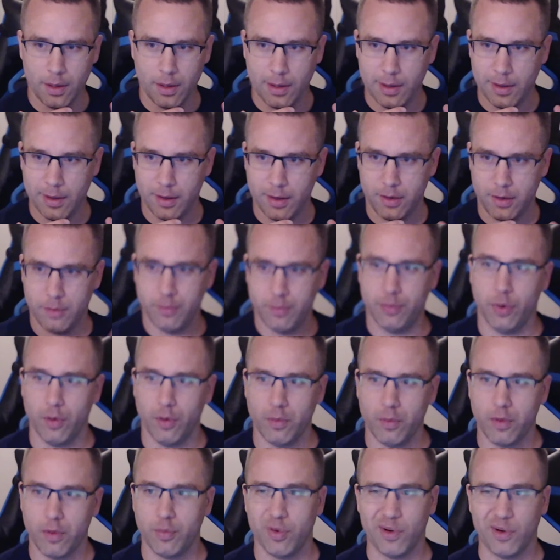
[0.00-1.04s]
and it put
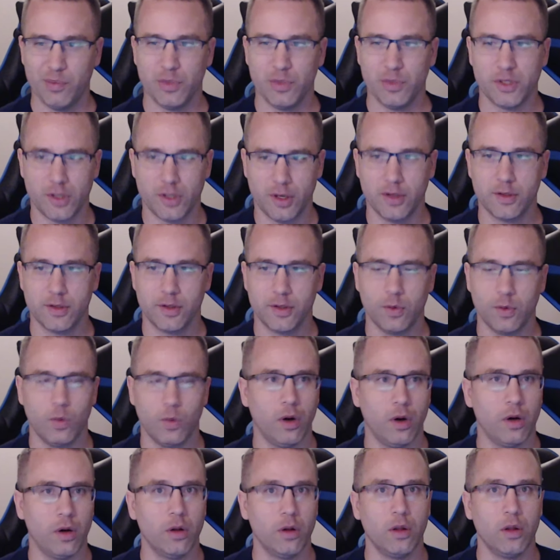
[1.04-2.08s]
me pretty much against the
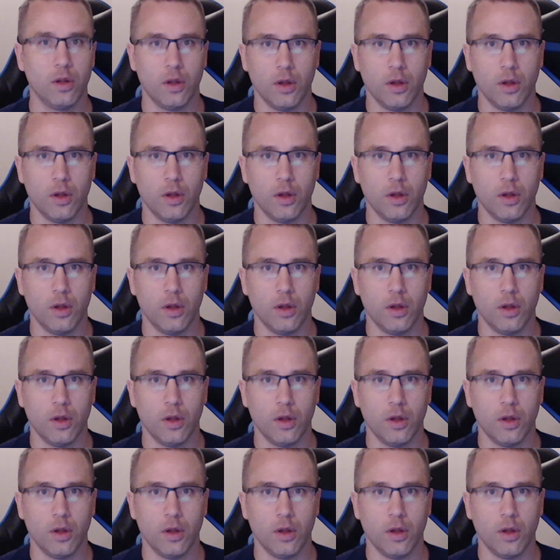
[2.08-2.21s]
wall,